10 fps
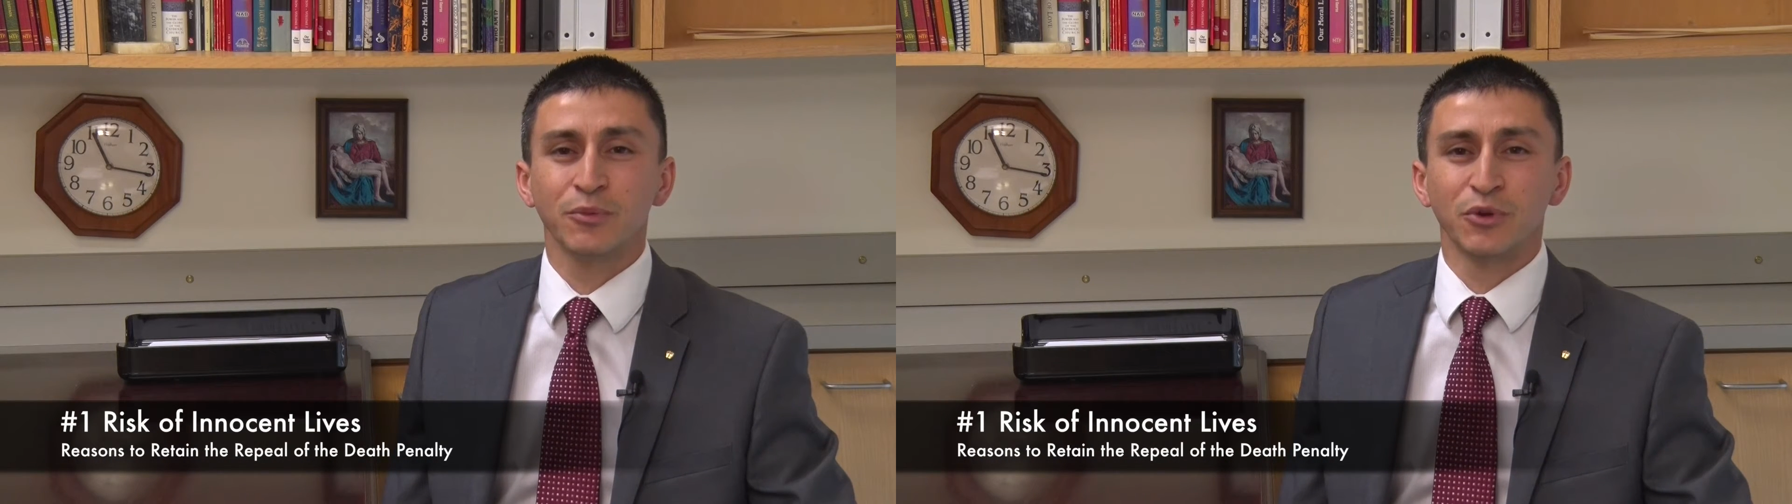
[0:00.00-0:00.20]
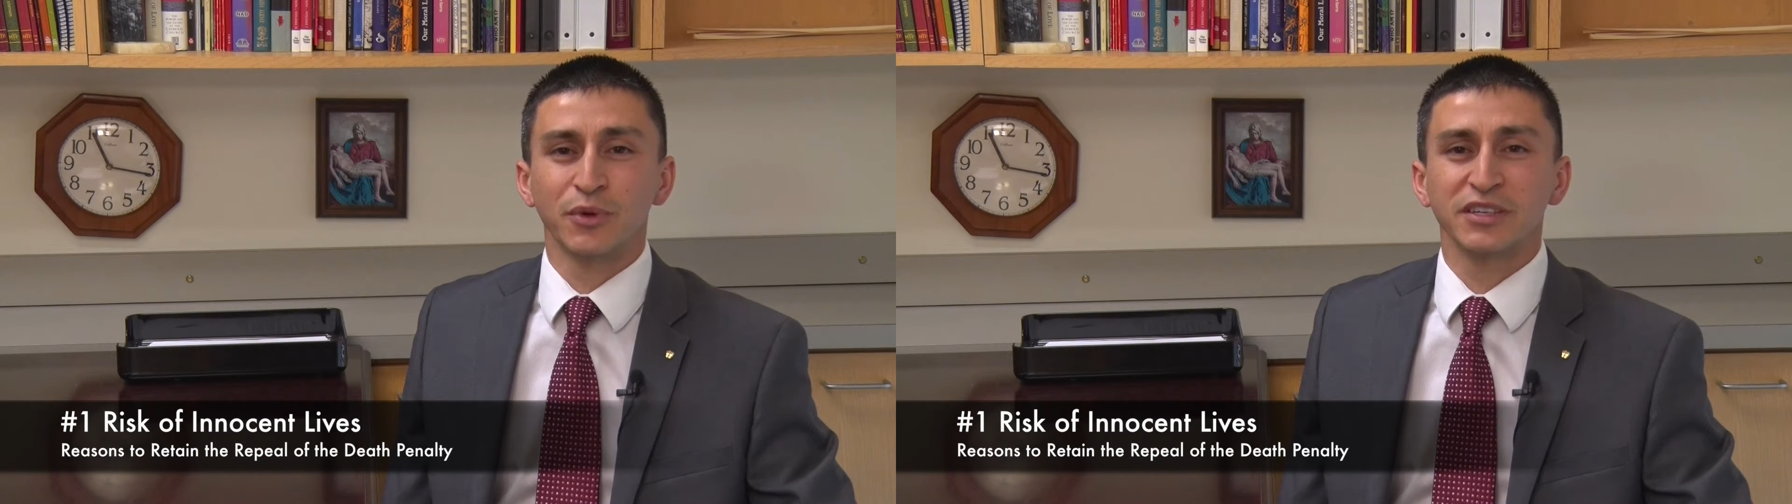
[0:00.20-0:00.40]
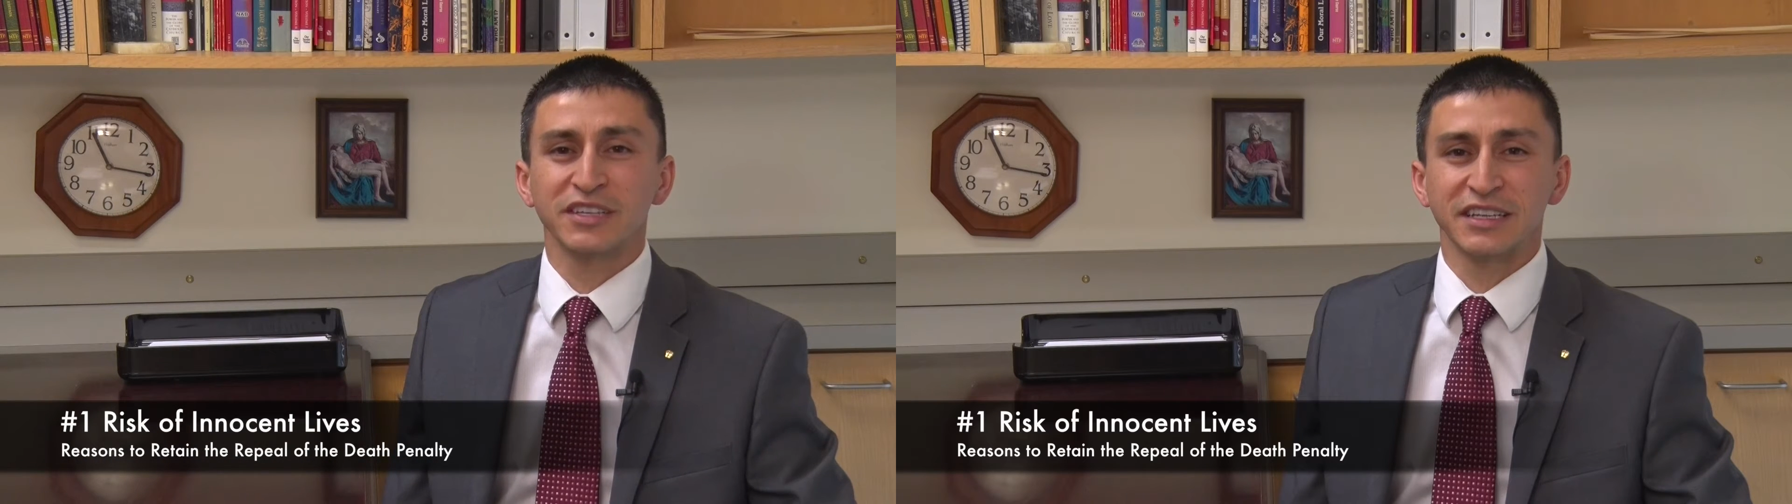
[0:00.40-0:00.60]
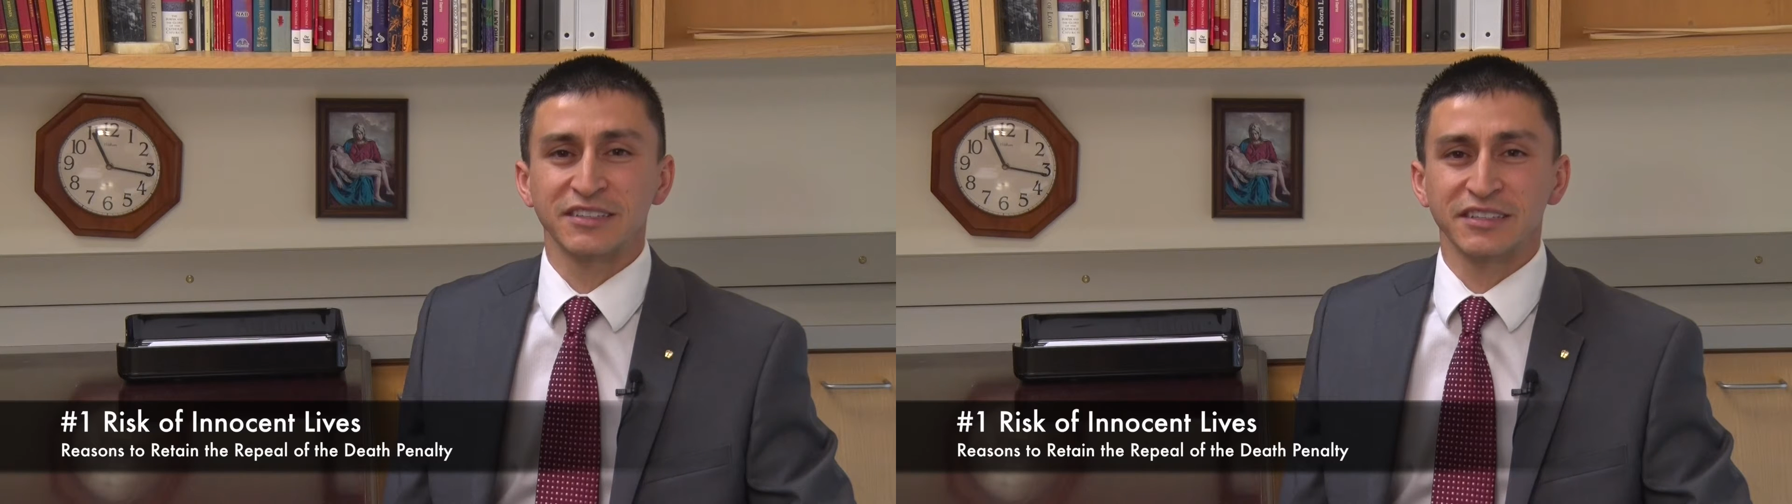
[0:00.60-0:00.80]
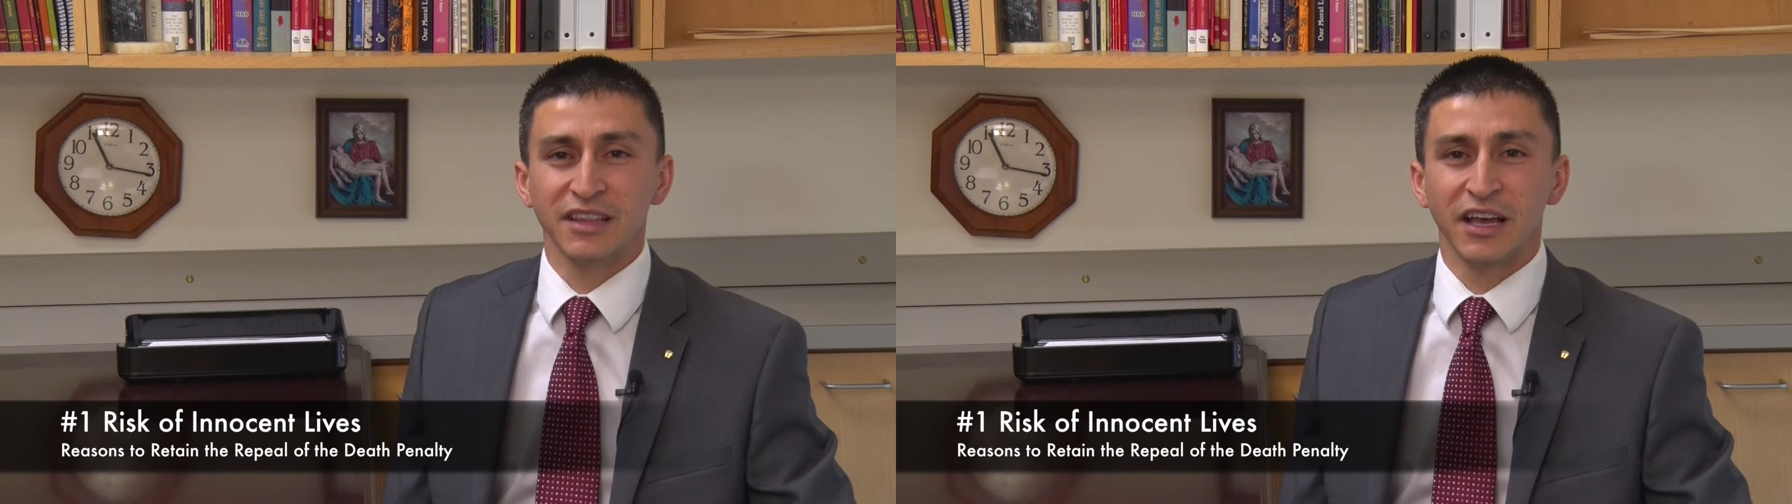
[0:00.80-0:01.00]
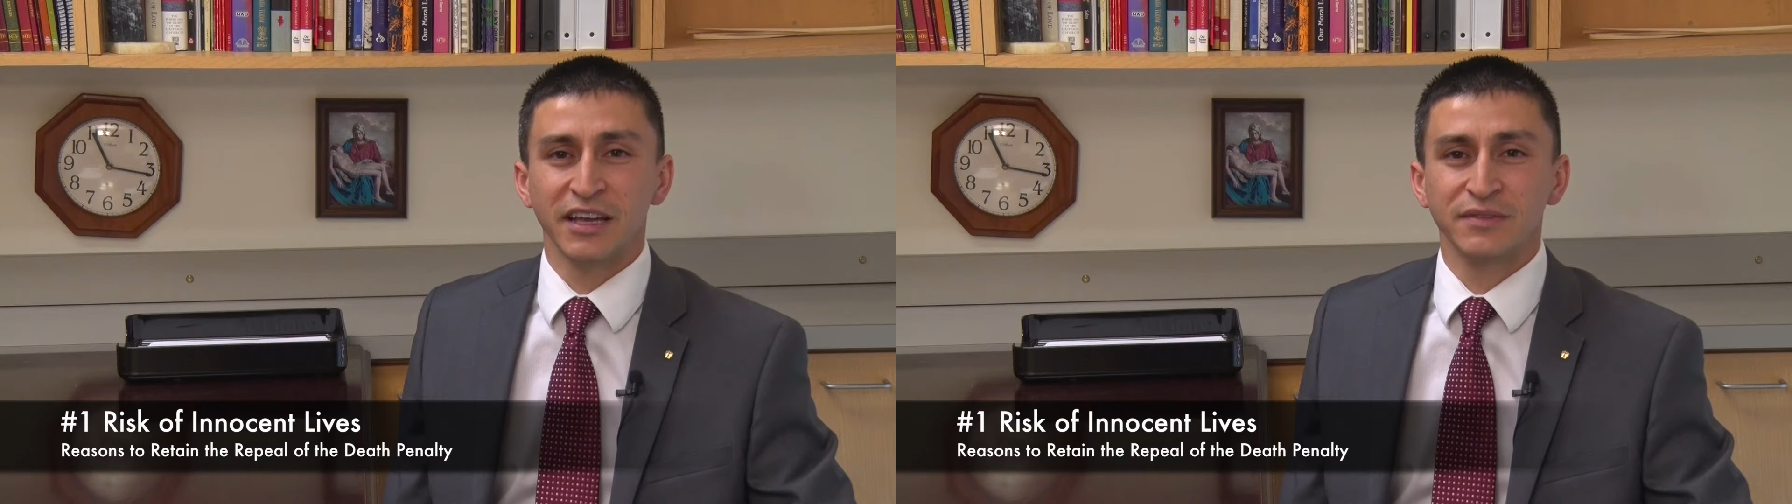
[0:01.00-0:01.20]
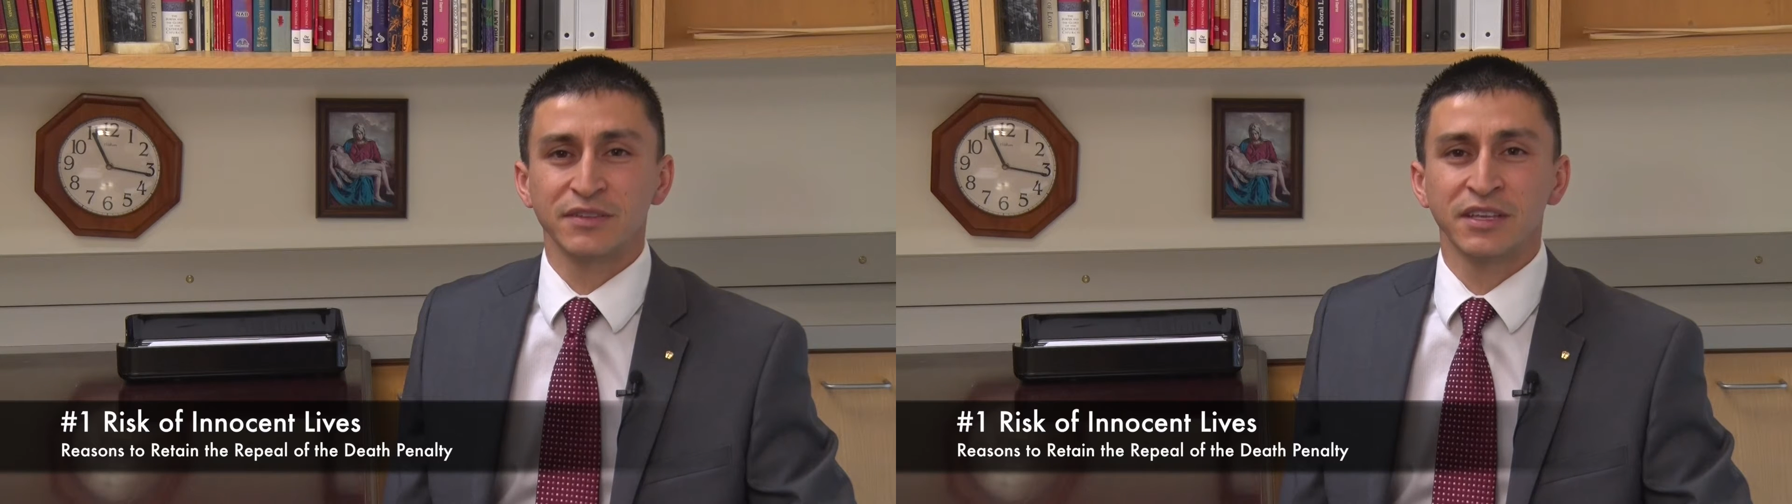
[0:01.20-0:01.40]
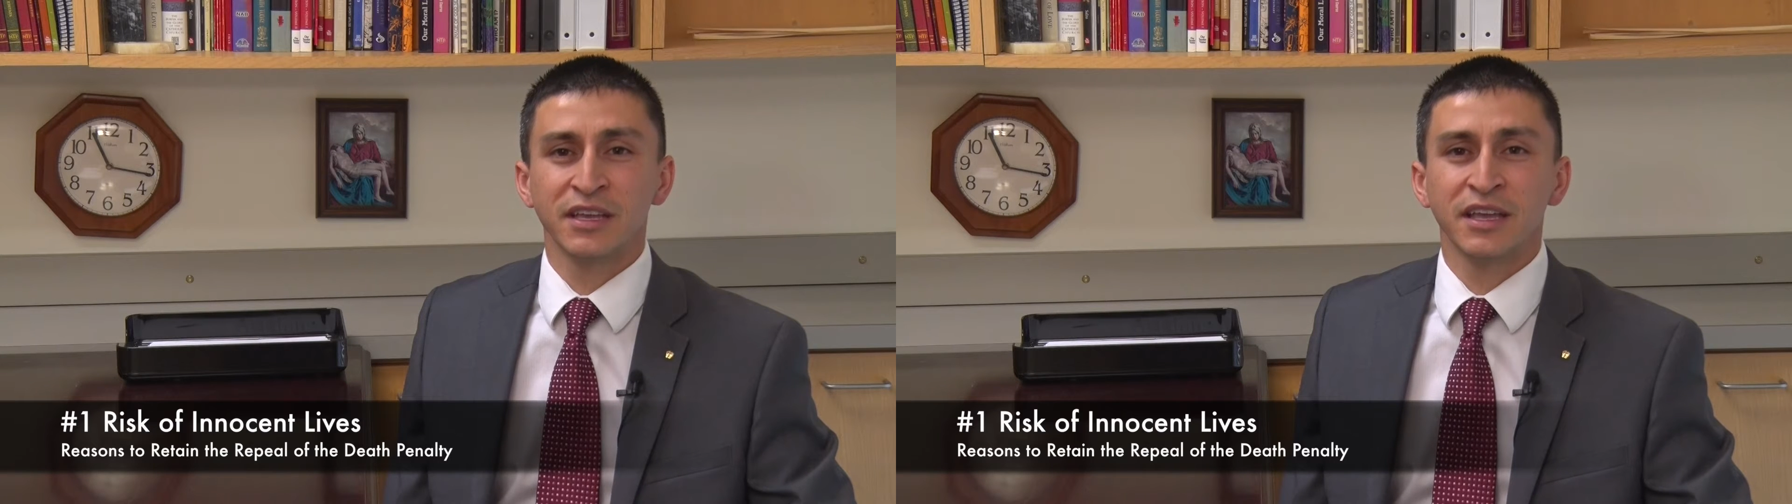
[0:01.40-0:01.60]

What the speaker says: would risk innocent lives.